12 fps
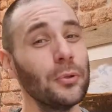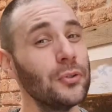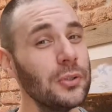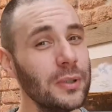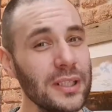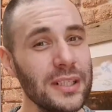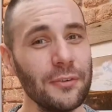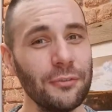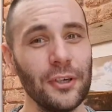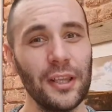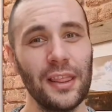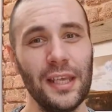doing
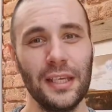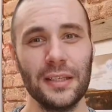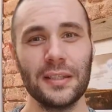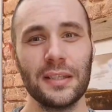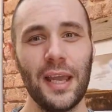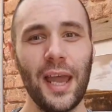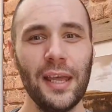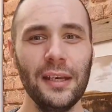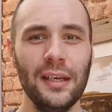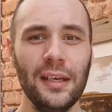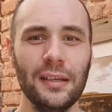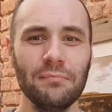different things,
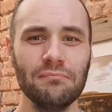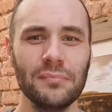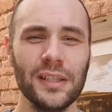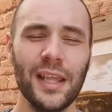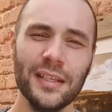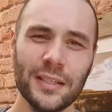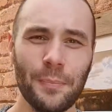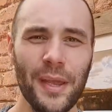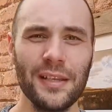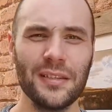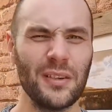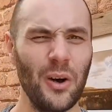and that
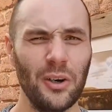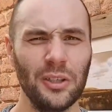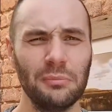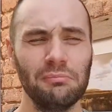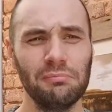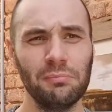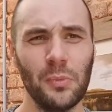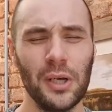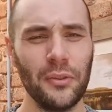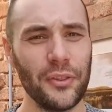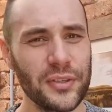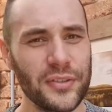depends on, well,
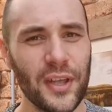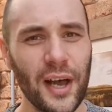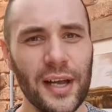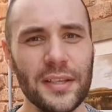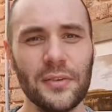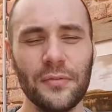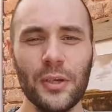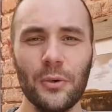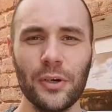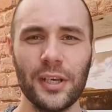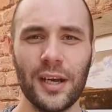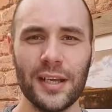the size of the
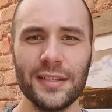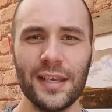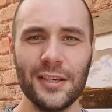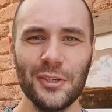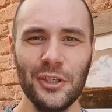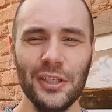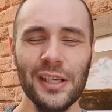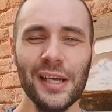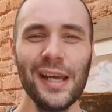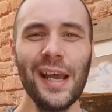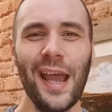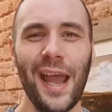organisation,
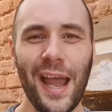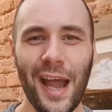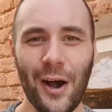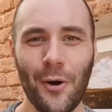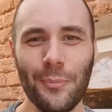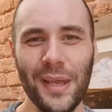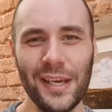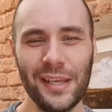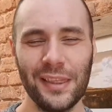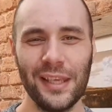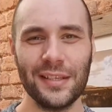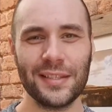how many
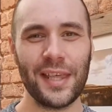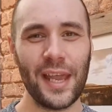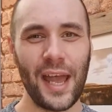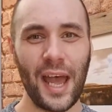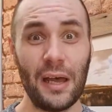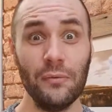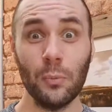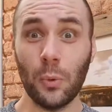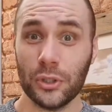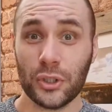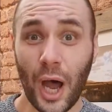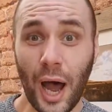things they have, what
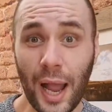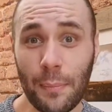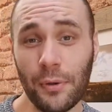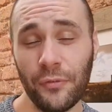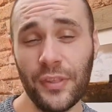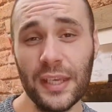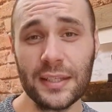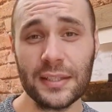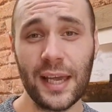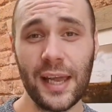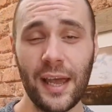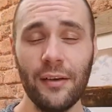type of things they
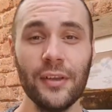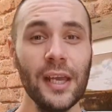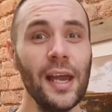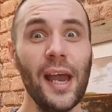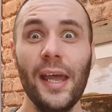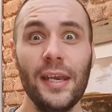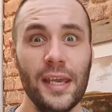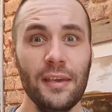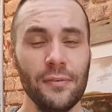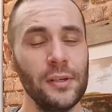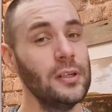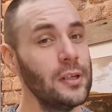have, and
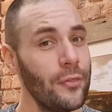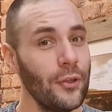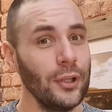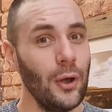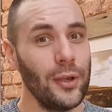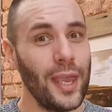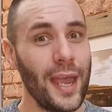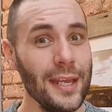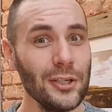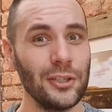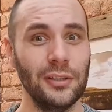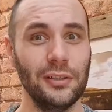even the
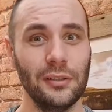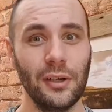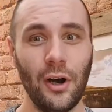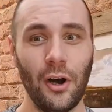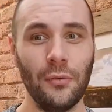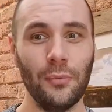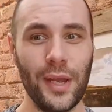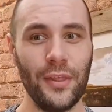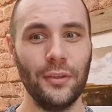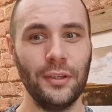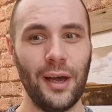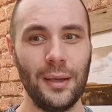location of where the
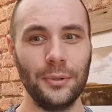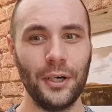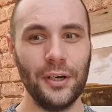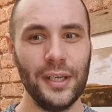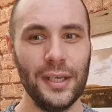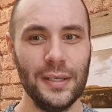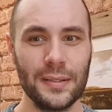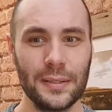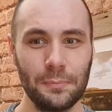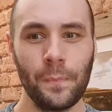library is.